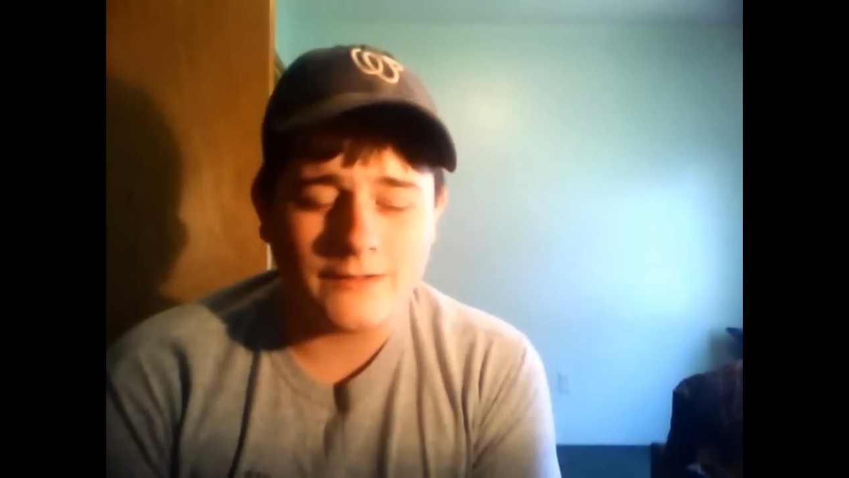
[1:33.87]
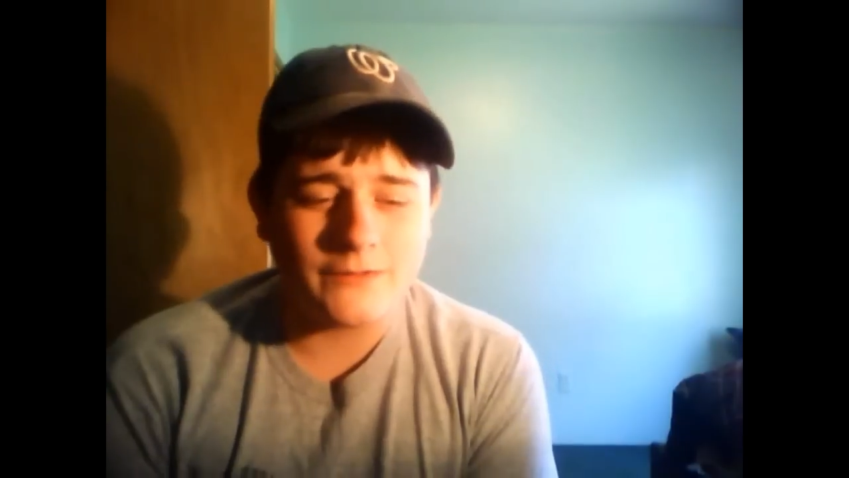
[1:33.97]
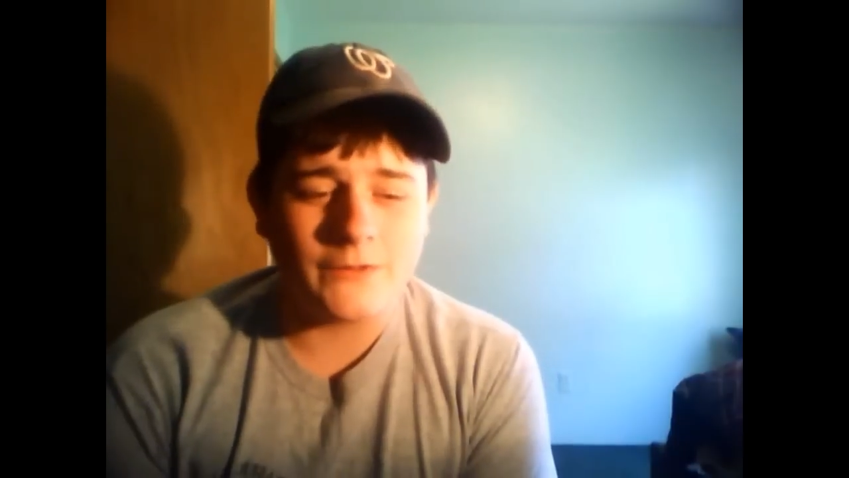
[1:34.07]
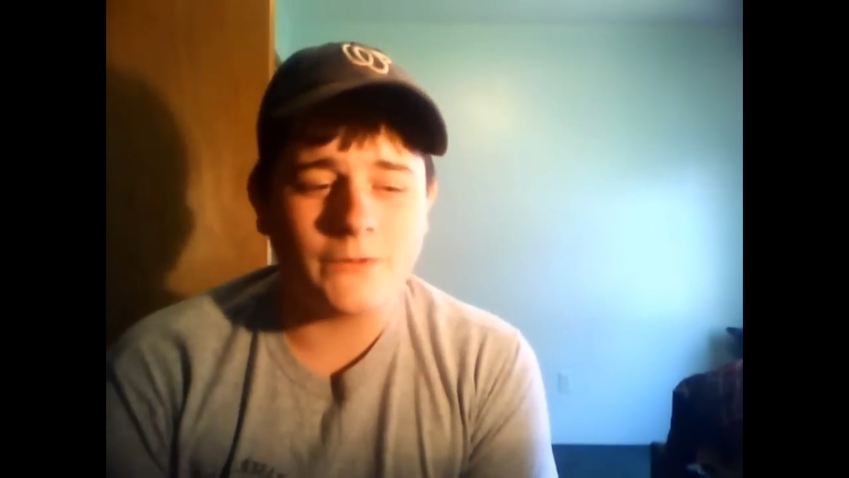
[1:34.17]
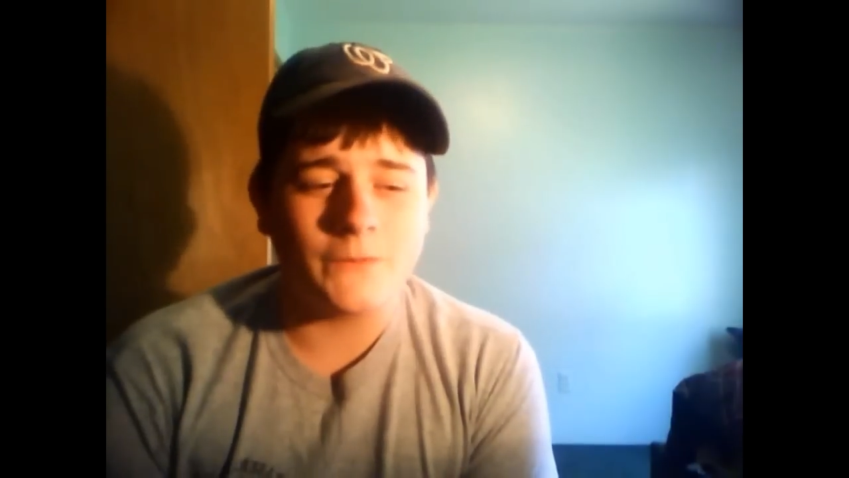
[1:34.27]

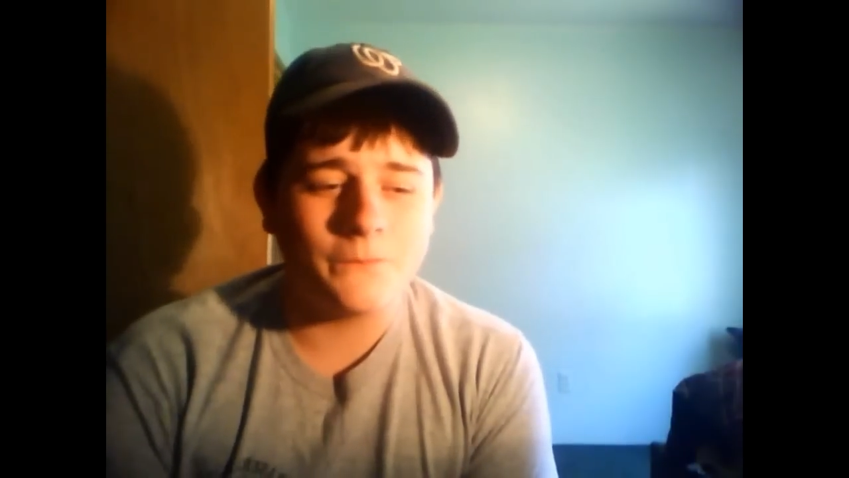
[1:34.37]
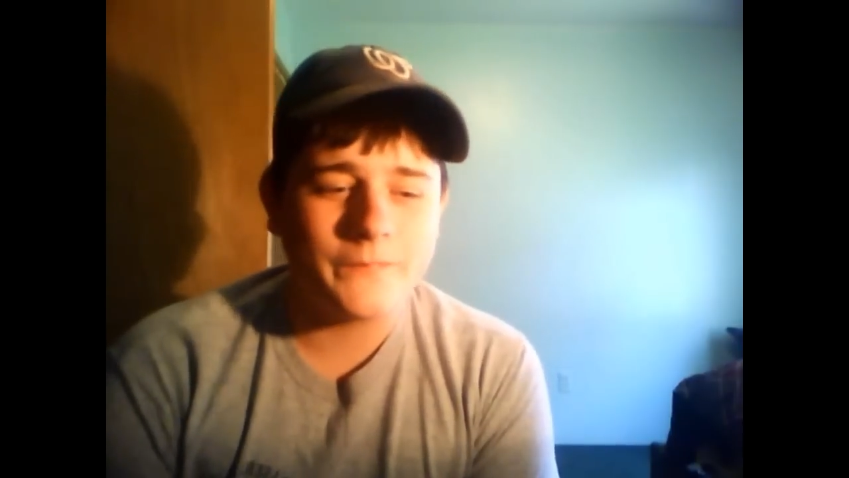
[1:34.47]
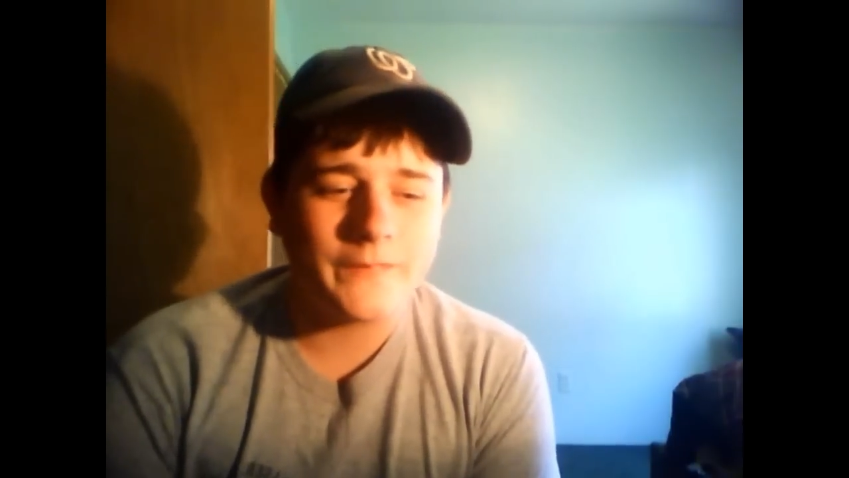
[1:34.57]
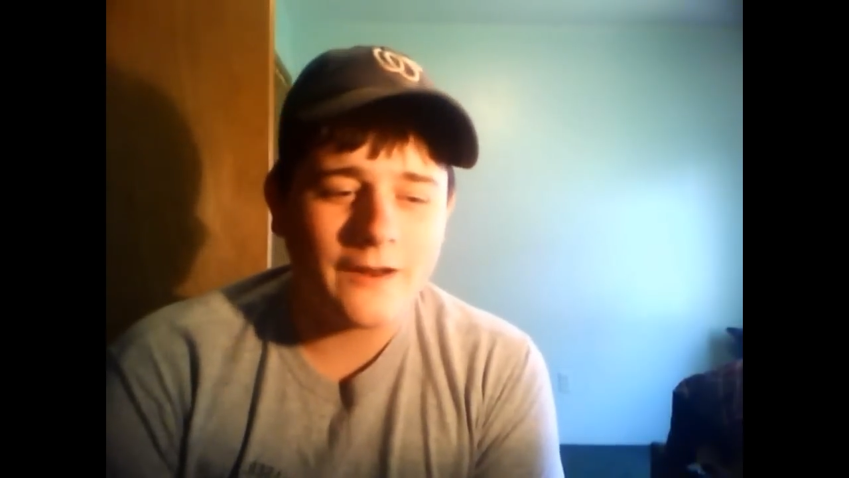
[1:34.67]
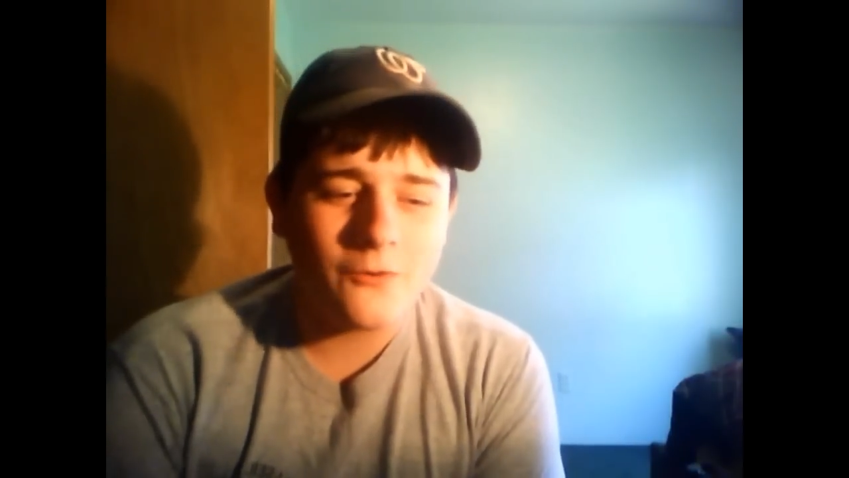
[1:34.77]
So
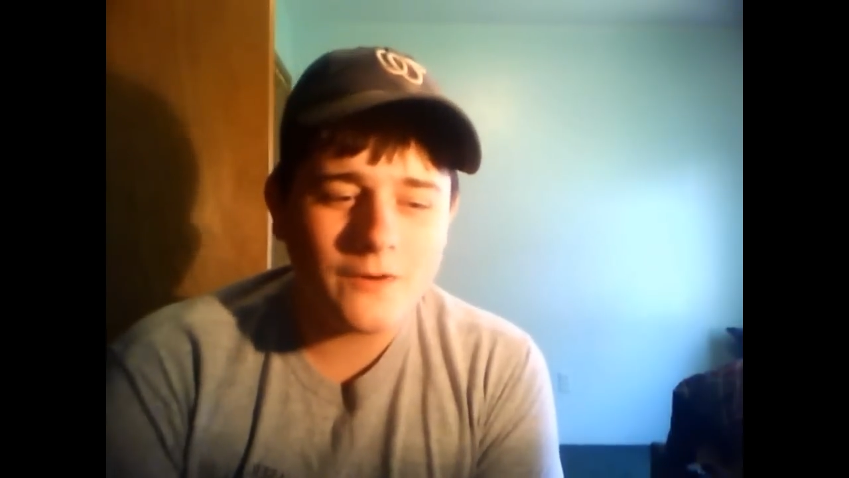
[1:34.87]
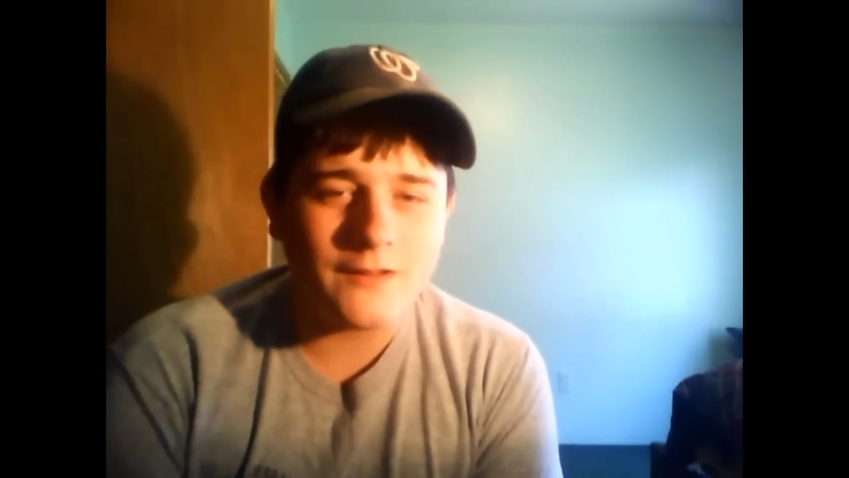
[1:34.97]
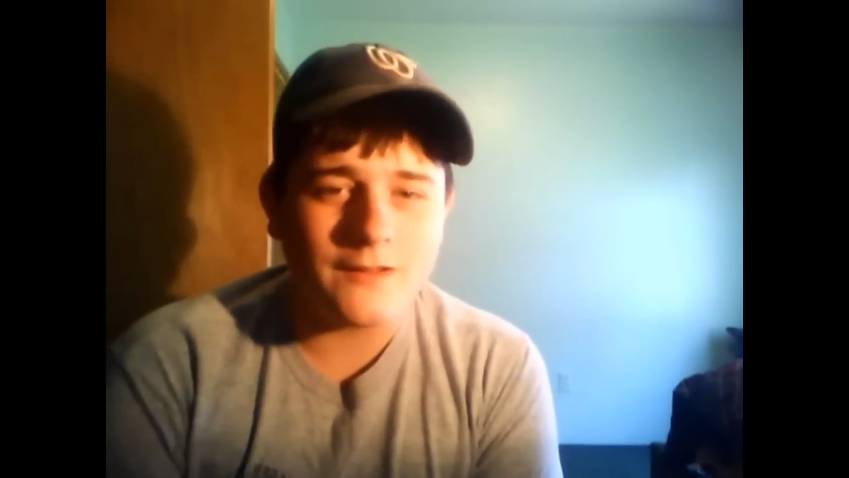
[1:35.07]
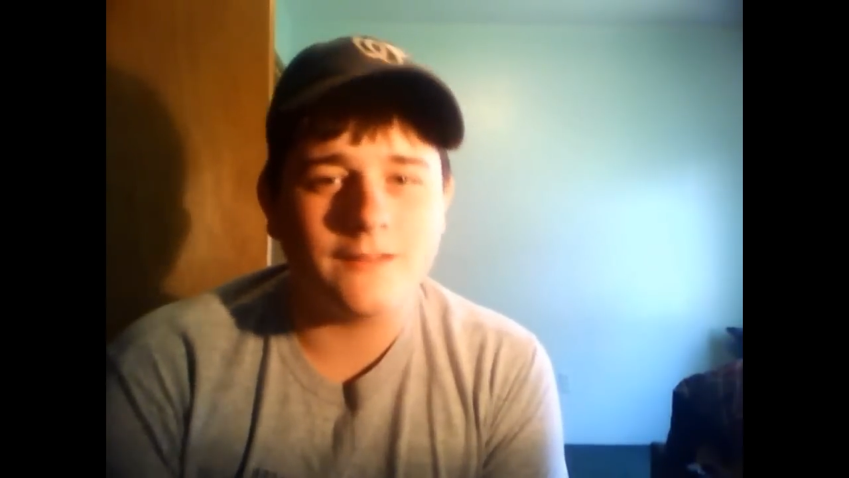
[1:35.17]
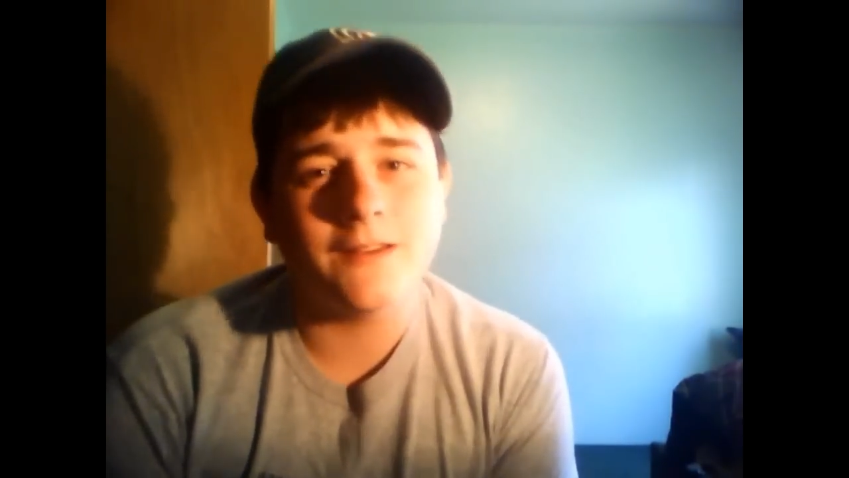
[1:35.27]
I don't
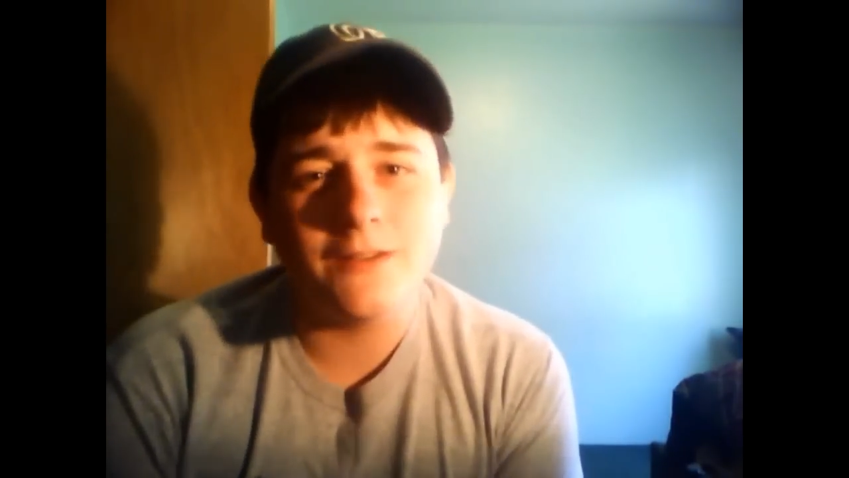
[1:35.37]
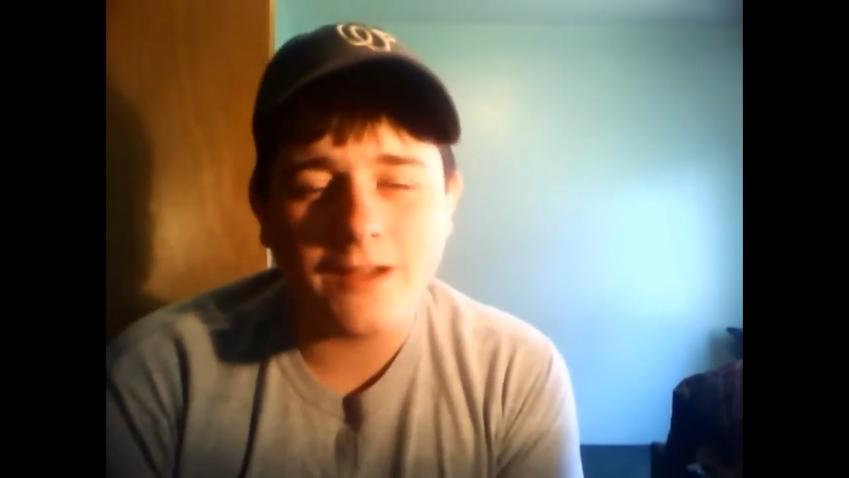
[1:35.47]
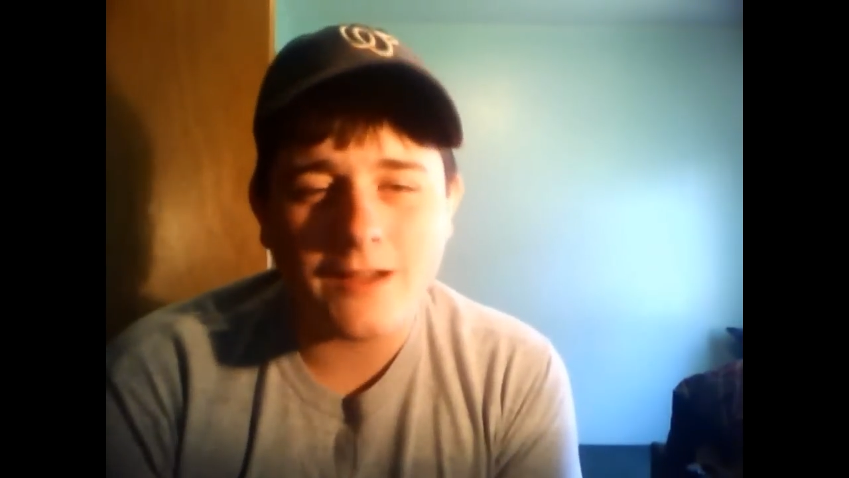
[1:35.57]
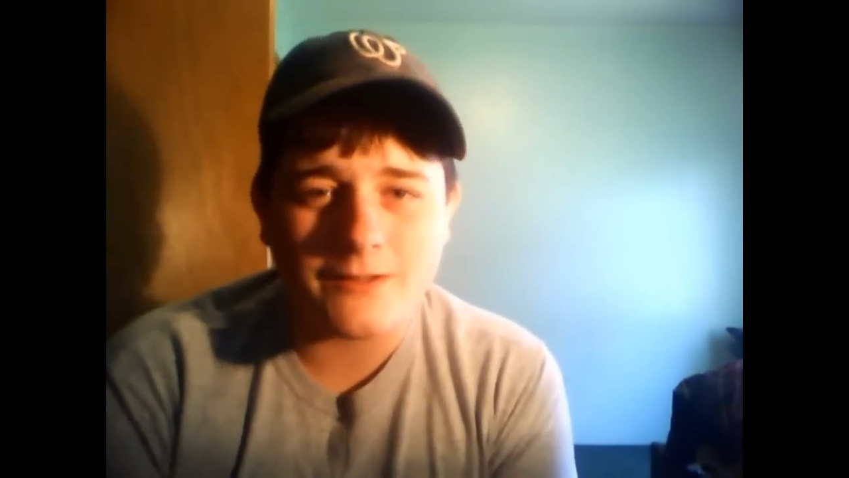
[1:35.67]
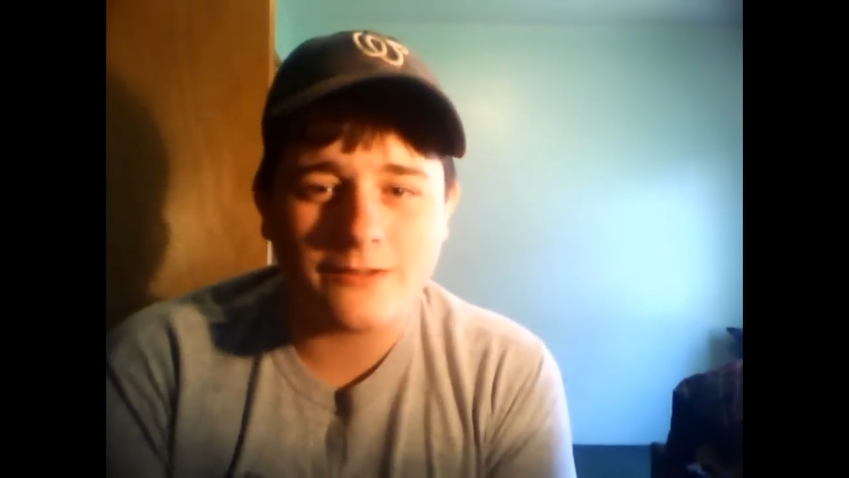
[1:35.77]
want to tell you
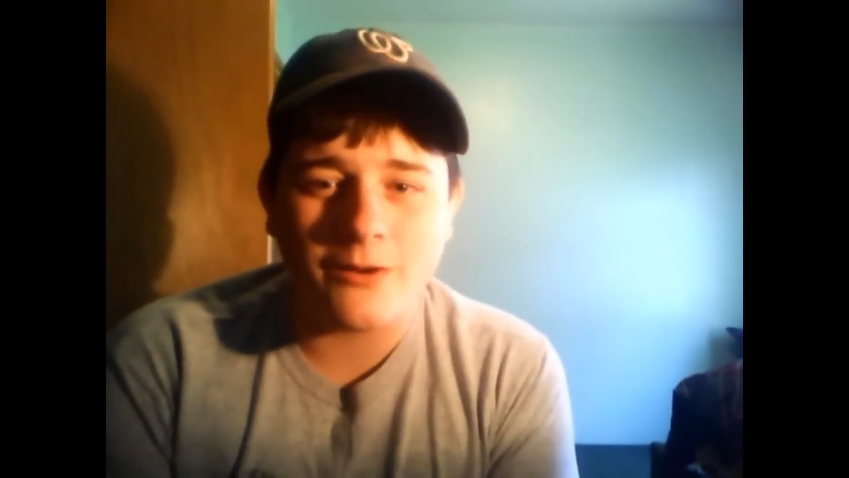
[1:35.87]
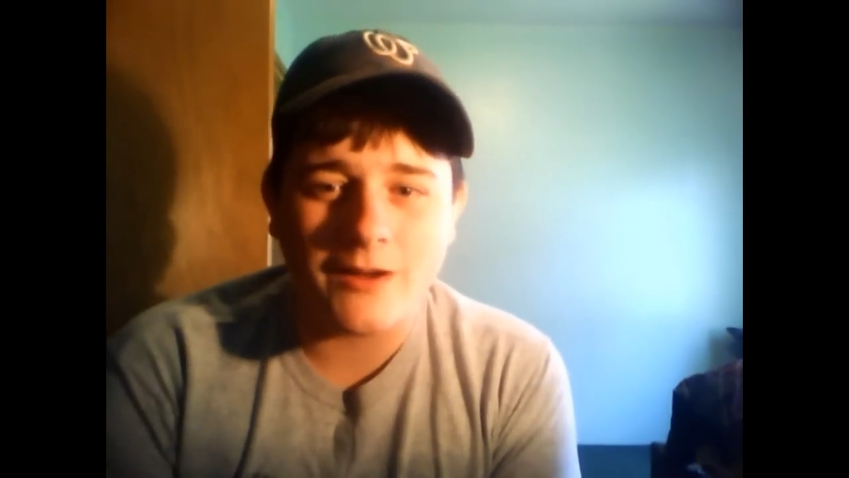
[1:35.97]
guys to go